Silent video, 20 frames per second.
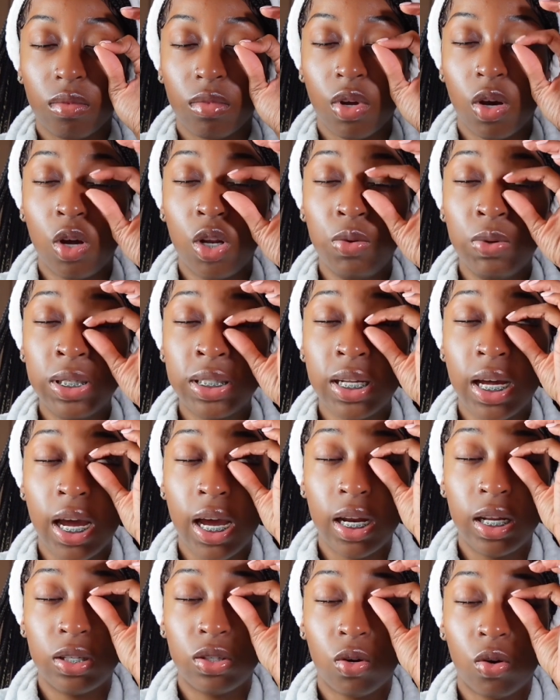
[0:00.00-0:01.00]
Only reason I
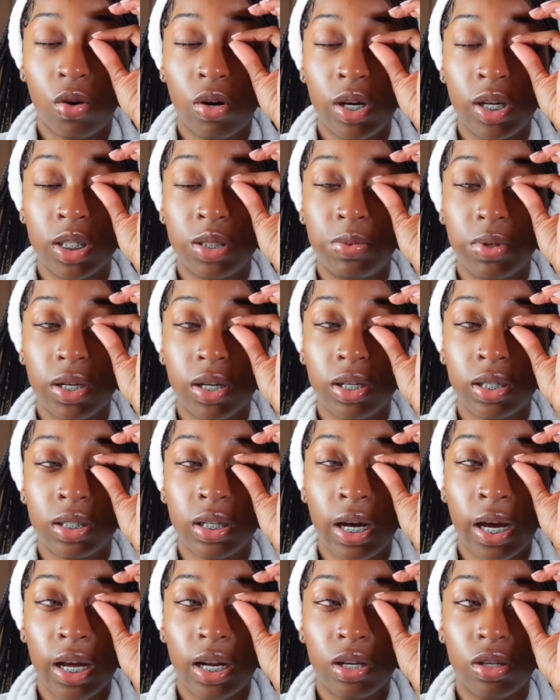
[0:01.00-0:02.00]
had these on is because
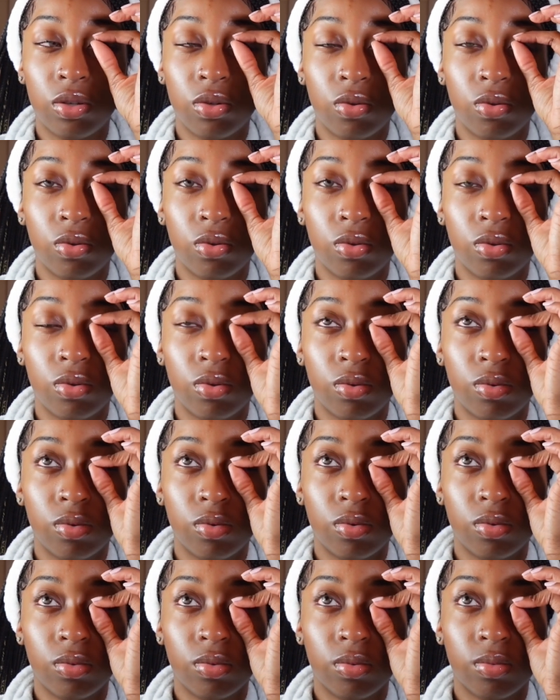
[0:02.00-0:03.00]
I had to do
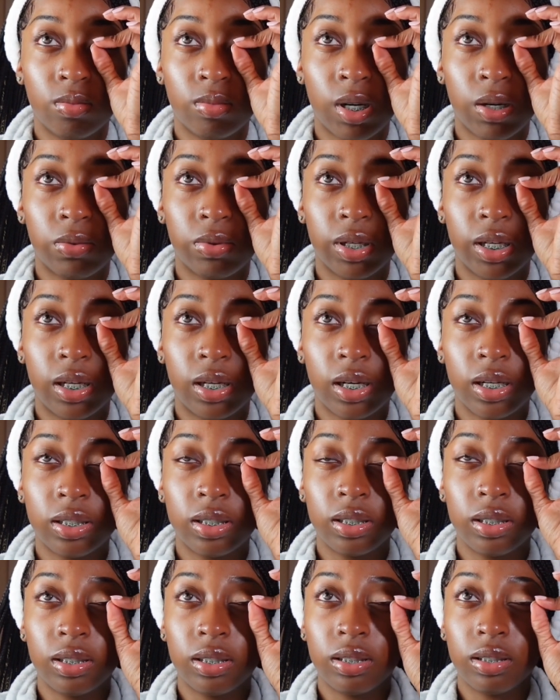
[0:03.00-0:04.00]
my wig
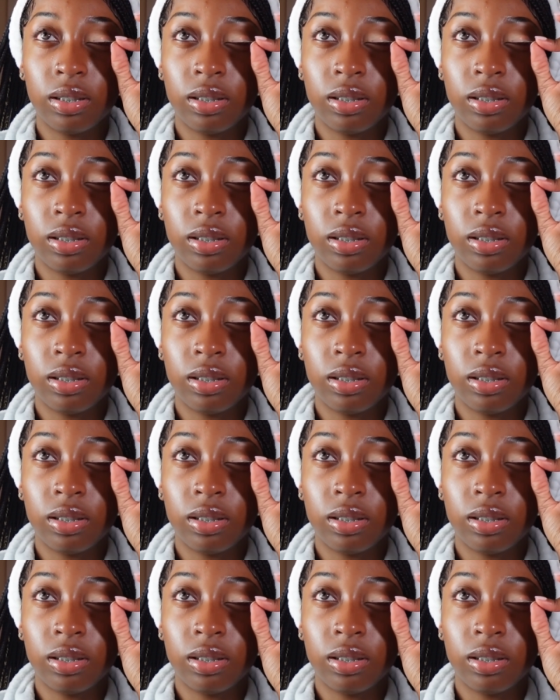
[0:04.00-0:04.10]
content.